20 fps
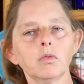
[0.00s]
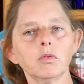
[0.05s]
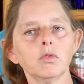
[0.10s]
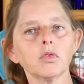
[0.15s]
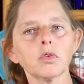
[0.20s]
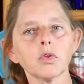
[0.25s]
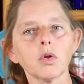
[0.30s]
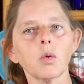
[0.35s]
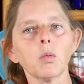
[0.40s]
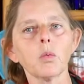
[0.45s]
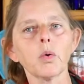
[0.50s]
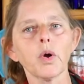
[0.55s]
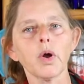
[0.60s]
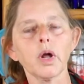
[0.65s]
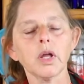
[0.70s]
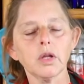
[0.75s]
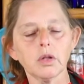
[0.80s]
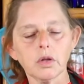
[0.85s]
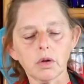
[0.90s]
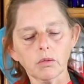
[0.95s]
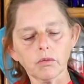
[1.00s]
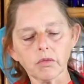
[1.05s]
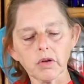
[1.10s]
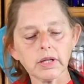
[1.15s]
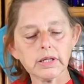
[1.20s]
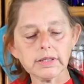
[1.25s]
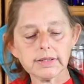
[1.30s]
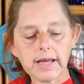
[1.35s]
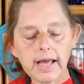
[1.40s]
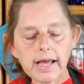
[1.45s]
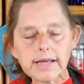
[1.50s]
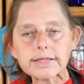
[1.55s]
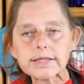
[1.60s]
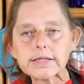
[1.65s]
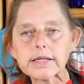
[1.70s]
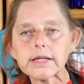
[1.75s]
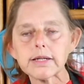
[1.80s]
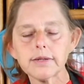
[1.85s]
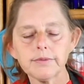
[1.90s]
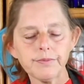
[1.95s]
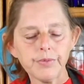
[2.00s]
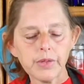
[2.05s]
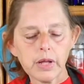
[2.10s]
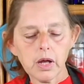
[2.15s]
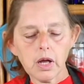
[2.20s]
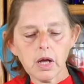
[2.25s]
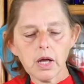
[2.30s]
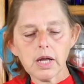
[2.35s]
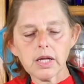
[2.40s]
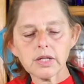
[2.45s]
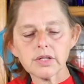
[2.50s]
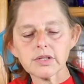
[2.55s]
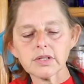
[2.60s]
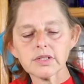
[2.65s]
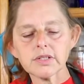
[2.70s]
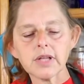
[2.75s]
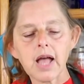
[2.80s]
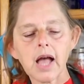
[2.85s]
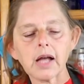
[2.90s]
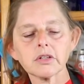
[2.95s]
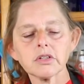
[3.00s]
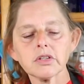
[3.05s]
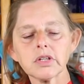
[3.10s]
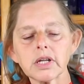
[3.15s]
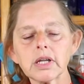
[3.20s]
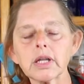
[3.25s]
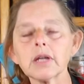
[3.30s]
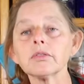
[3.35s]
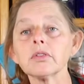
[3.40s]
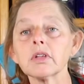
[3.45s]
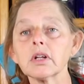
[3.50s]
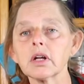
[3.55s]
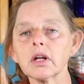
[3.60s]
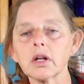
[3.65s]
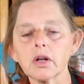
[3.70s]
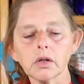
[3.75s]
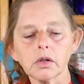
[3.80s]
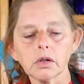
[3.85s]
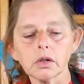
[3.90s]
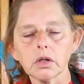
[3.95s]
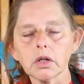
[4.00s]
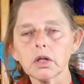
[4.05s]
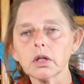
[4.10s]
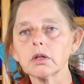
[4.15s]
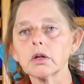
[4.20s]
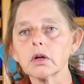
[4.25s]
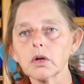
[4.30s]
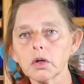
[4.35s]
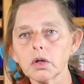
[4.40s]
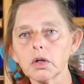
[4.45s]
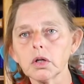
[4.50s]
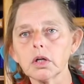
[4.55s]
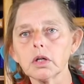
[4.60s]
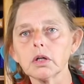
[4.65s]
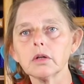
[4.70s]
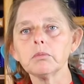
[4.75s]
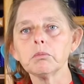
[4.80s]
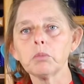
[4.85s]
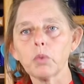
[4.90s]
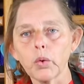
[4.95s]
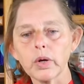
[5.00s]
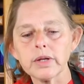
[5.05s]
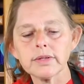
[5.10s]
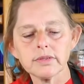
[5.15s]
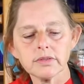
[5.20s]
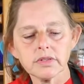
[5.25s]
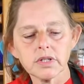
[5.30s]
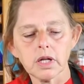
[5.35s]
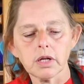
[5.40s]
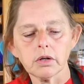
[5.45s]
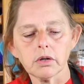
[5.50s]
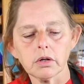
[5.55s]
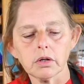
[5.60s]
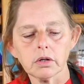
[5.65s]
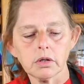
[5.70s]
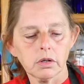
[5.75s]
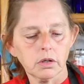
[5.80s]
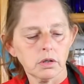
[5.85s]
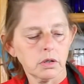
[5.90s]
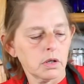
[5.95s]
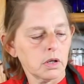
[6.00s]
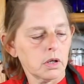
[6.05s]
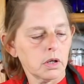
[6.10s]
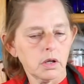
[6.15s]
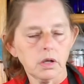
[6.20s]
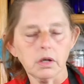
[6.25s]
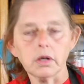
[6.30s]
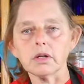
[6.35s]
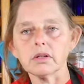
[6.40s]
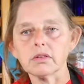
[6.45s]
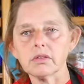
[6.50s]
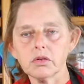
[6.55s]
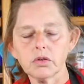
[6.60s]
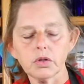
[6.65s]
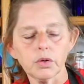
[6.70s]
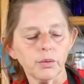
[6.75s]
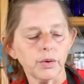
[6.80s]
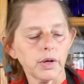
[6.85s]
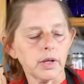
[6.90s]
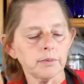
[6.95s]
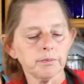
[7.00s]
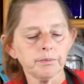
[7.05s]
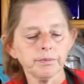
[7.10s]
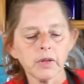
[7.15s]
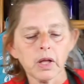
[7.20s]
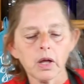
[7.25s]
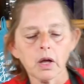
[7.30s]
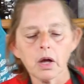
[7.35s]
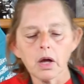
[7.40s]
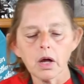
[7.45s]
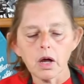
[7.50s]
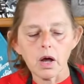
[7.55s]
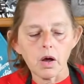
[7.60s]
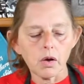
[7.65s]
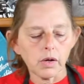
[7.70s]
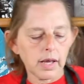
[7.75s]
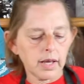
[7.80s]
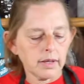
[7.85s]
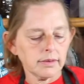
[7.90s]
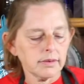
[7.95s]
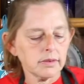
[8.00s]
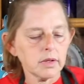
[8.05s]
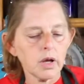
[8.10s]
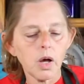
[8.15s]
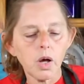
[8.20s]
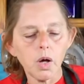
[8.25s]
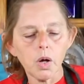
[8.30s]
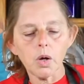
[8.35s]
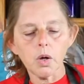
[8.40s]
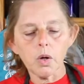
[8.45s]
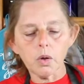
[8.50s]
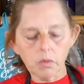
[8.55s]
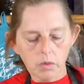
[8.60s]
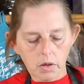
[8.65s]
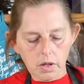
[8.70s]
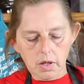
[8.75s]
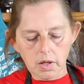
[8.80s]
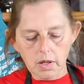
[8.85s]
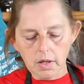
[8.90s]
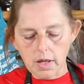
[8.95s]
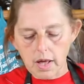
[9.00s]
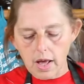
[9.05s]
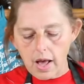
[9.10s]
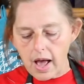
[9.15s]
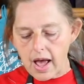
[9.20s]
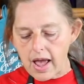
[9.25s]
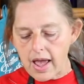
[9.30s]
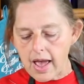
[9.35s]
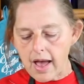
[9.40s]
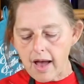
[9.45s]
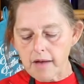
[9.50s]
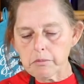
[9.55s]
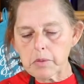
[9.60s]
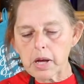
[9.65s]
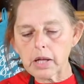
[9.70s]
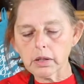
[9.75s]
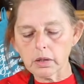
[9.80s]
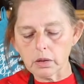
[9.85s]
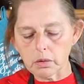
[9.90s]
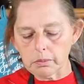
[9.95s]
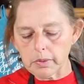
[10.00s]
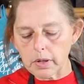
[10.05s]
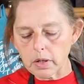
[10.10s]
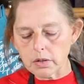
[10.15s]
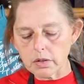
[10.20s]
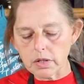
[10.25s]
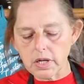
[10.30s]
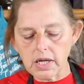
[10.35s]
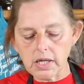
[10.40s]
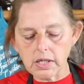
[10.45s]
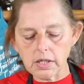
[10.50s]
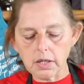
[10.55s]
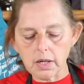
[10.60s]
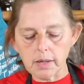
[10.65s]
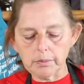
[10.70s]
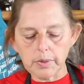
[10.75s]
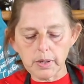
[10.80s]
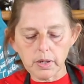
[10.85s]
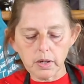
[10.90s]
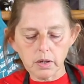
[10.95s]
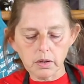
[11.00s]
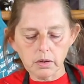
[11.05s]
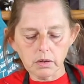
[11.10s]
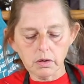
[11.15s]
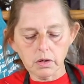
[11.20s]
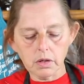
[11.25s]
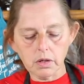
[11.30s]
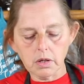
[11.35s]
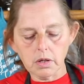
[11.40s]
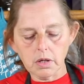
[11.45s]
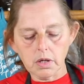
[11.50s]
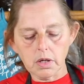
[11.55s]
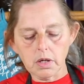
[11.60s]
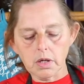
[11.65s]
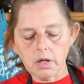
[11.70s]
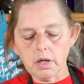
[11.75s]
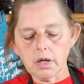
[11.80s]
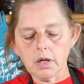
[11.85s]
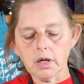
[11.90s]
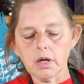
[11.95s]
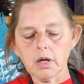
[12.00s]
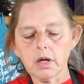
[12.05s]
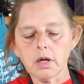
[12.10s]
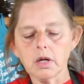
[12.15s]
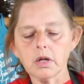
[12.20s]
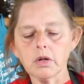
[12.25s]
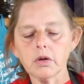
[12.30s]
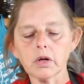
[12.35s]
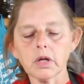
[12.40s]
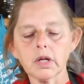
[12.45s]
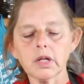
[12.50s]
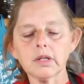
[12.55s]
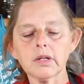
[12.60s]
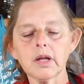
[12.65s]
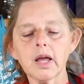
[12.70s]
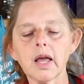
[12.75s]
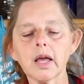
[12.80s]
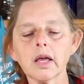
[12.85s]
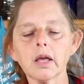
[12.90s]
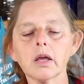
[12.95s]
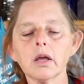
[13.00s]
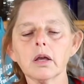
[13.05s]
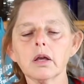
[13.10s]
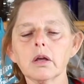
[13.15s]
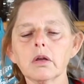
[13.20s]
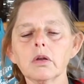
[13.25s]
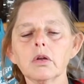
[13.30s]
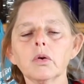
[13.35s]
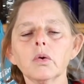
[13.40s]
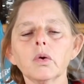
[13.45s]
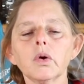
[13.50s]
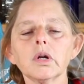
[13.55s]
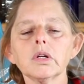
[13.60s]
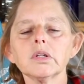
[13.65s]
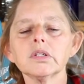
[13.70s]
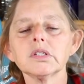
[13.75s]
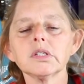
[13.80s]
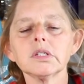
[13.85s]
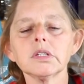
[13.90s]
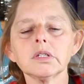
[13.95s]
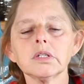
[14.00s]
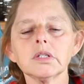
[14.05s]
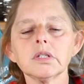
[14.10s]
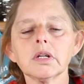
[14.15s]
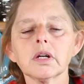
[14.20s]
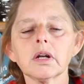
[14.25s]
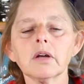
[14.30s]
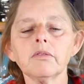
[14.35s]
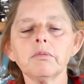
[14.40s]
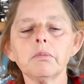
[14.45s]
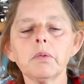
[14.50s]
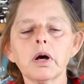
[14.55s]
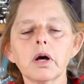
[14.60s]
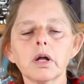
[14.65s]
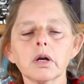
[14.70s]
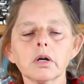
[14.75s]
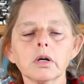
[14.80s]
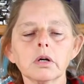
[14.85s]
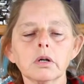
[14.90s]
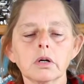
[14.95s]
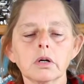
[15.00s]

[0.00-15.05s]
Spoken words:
don't worry, you don't really taste it. It just actually gives it a good, moist tenderness to it. Okay, so I have my little burner heated up here. You're going to take your stick of butter